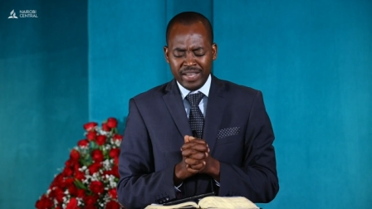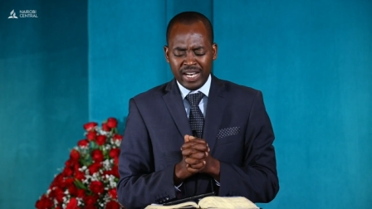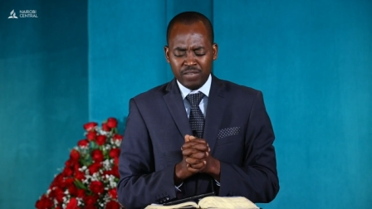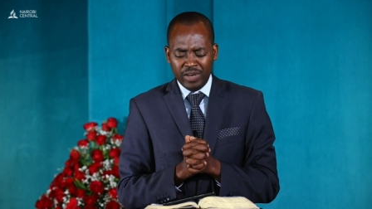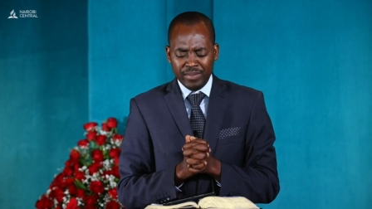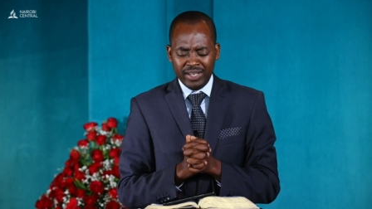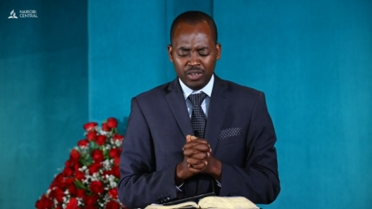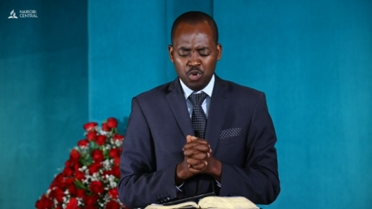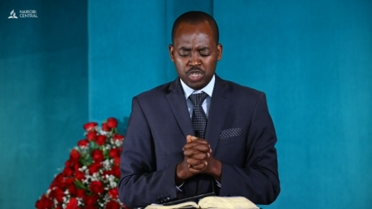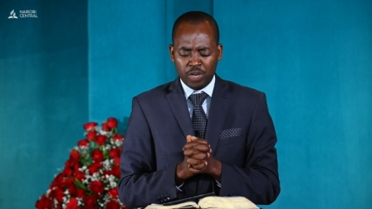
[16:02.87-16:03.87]
men and women
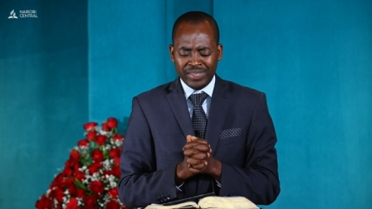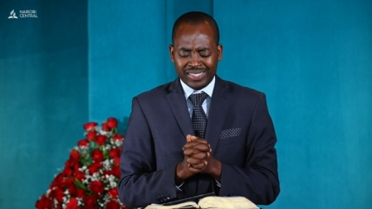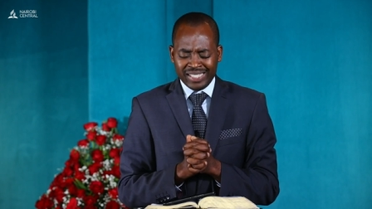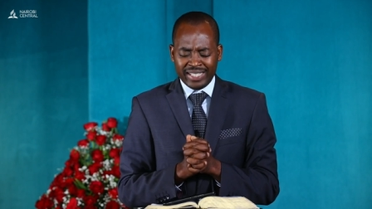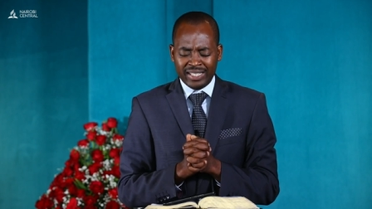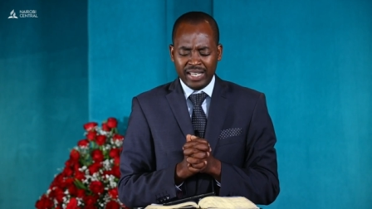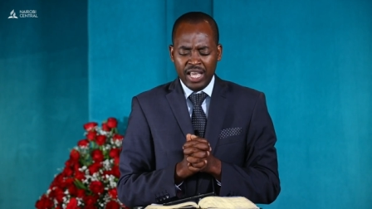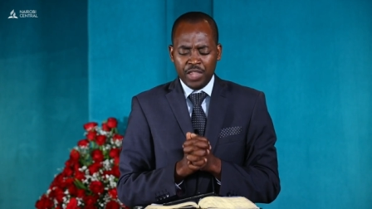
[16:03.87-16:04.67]
who shall be sitting